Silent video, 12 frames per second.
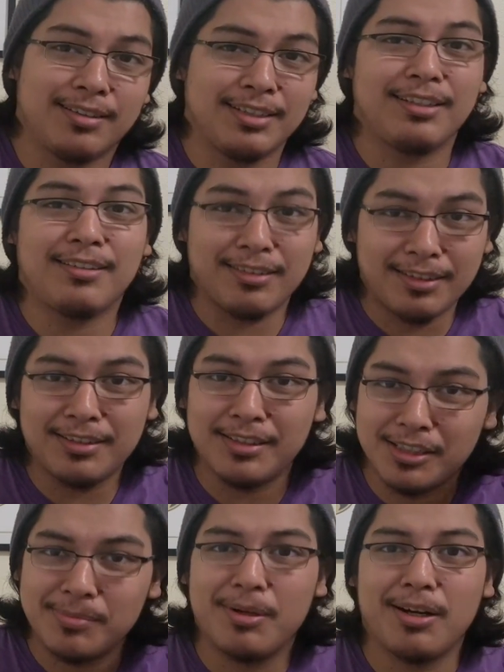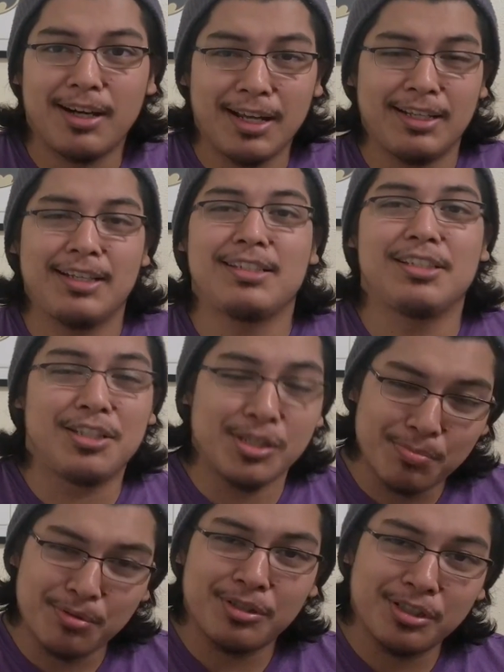See, this is smart. I guess this
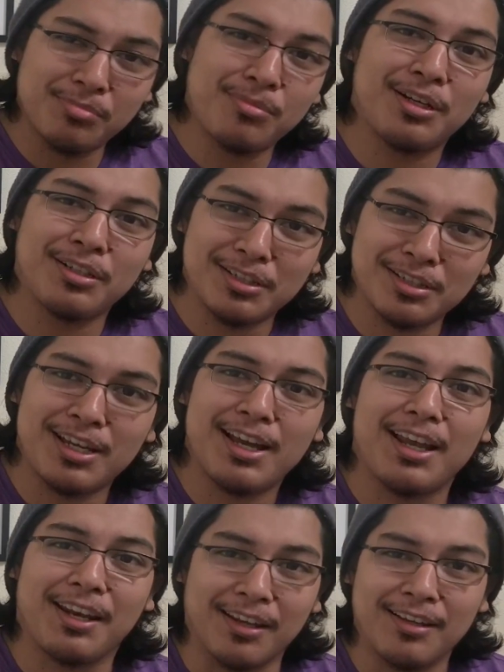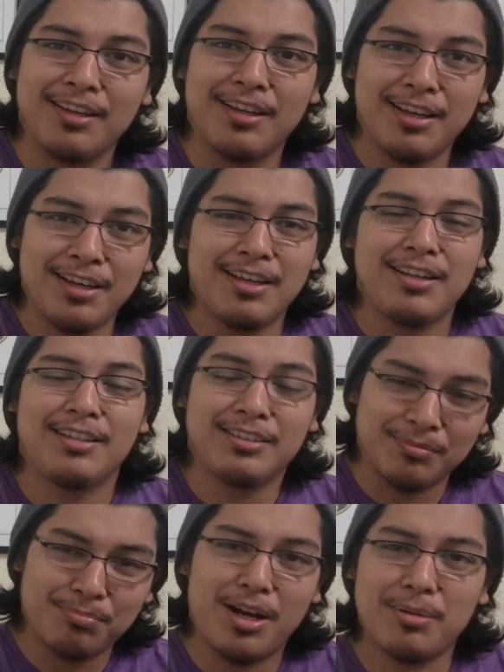is pretty smart design.
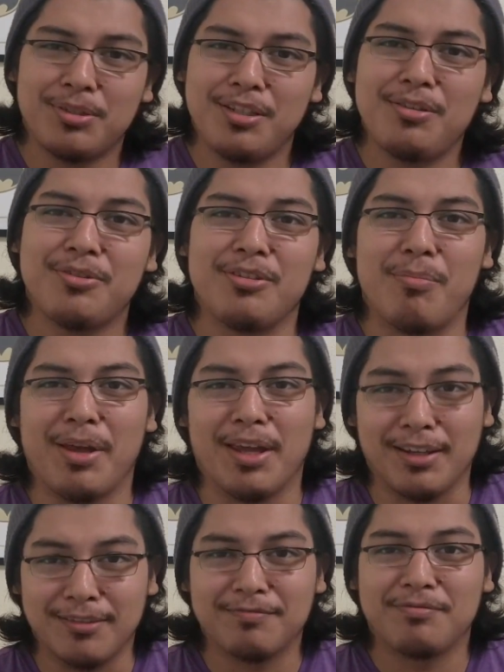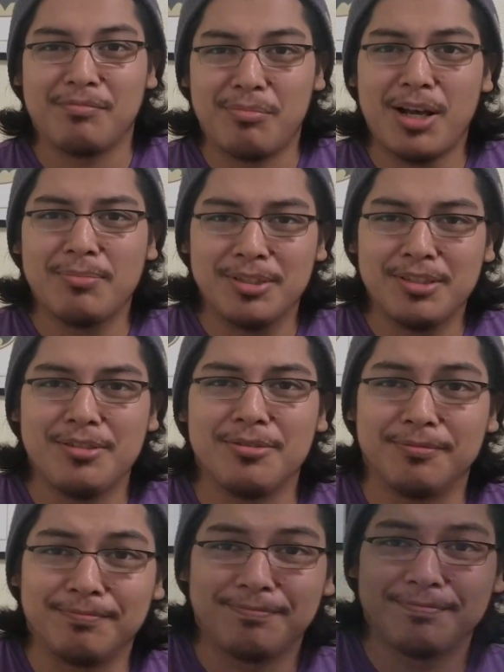Props to you, Saban. Props to
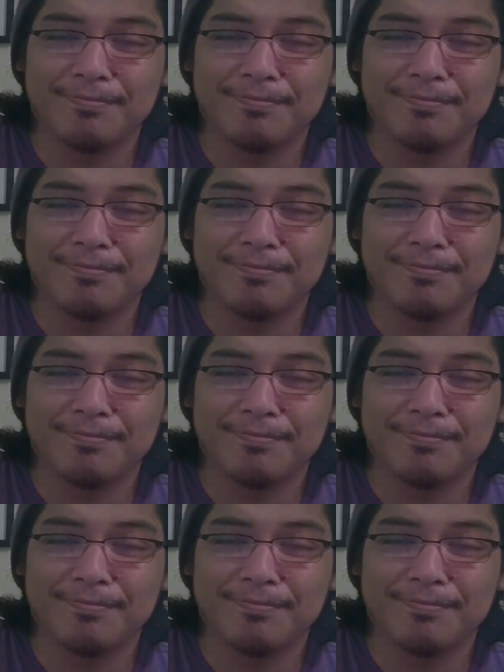you.